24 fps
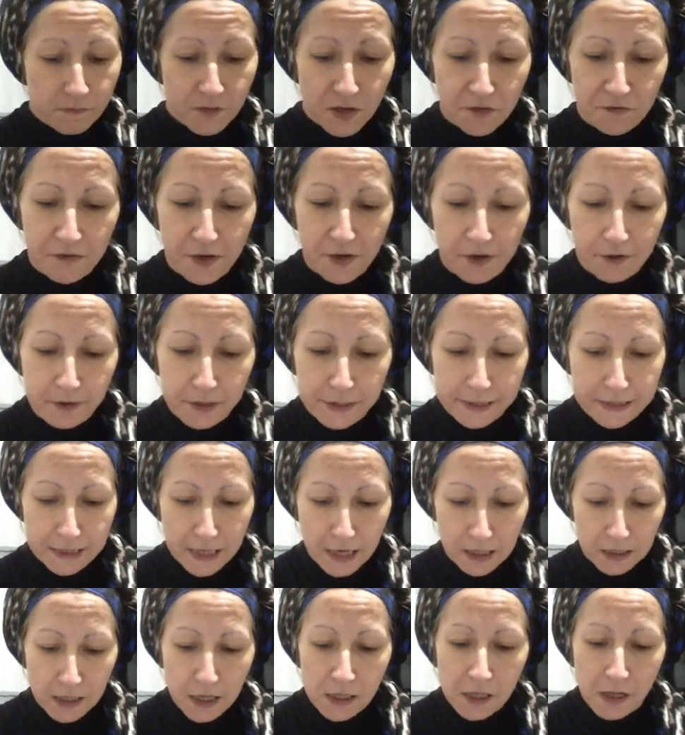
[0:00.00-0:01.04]
Verily,
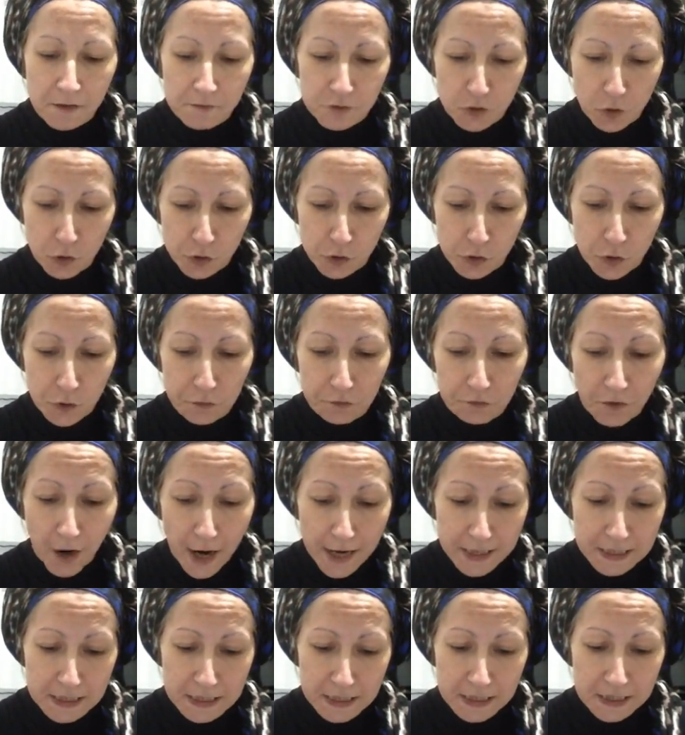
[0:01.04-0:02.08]
Allah loves those who
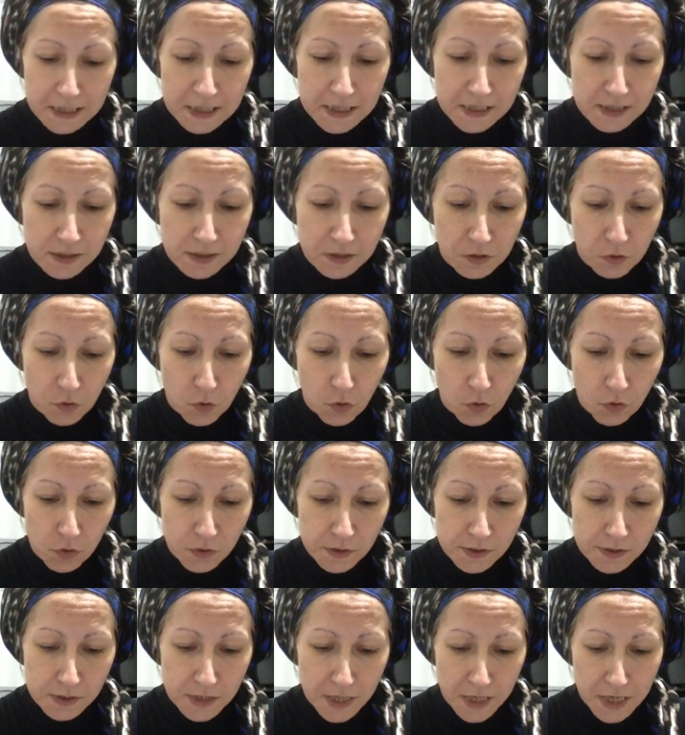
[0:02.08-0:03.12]
fight in His
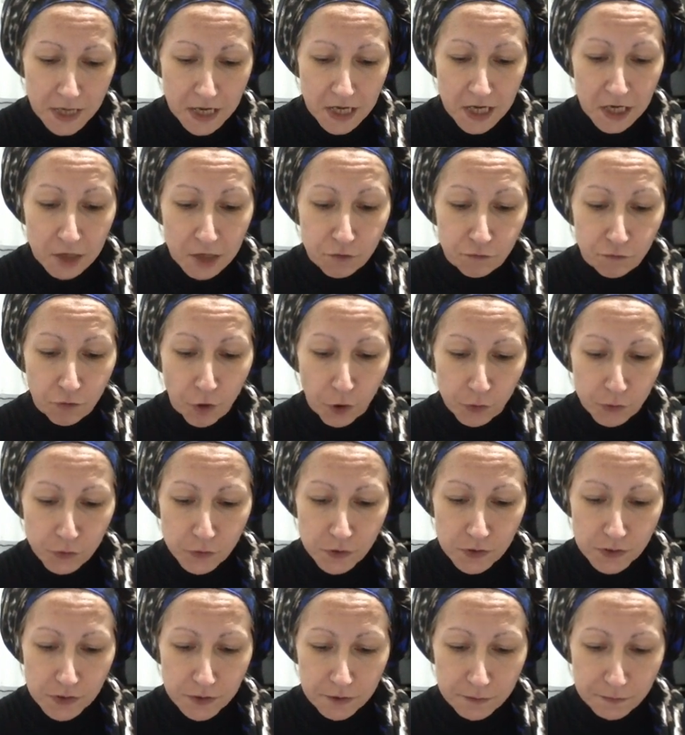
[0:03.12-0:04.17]
cause in
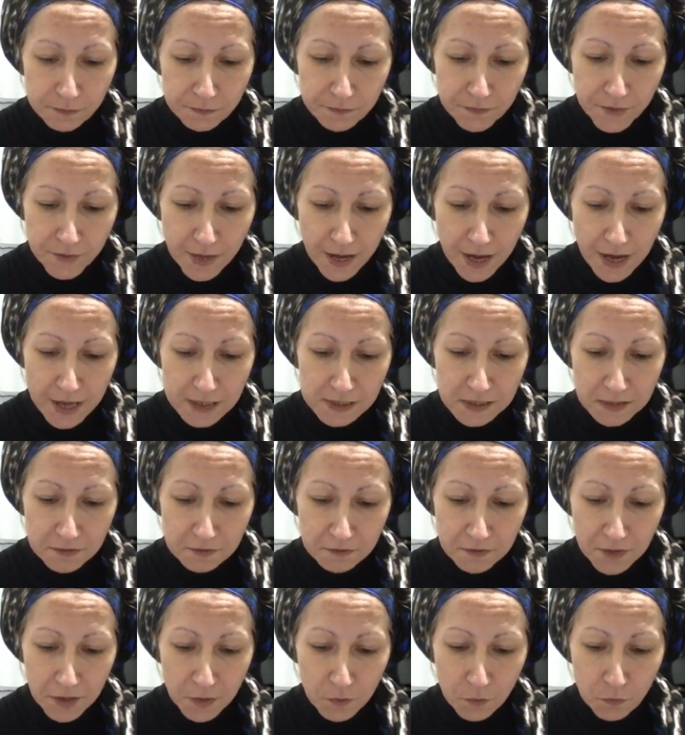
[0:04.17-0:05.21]
rows as if
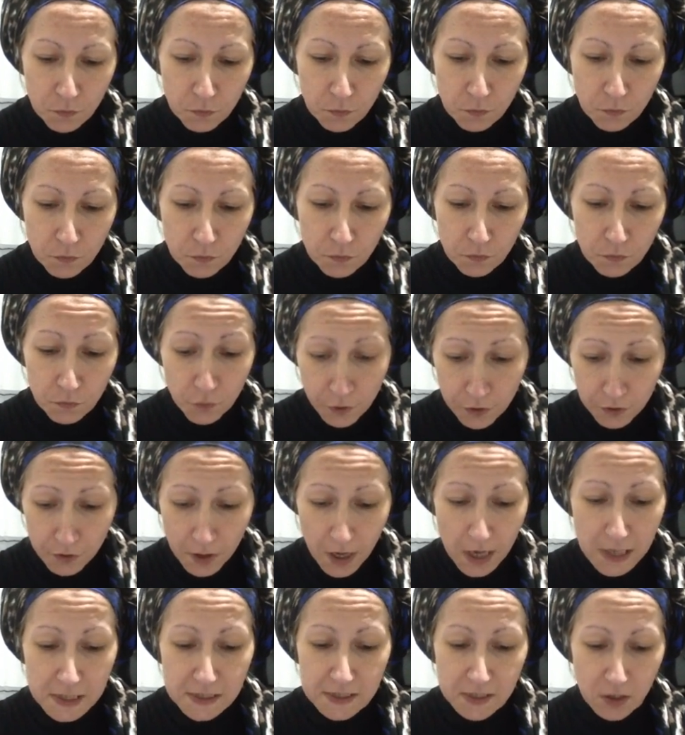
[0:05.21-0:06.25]
they were
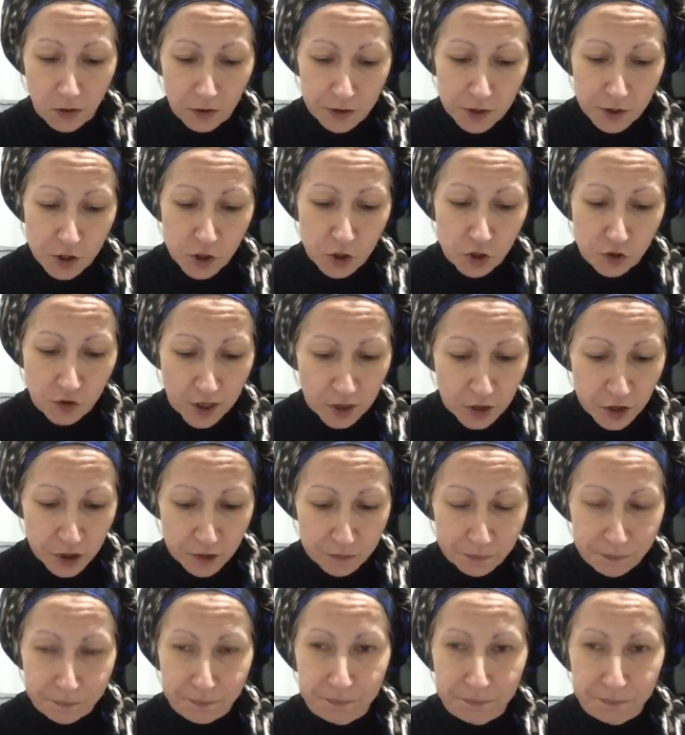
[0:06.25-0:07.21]
a solid structure.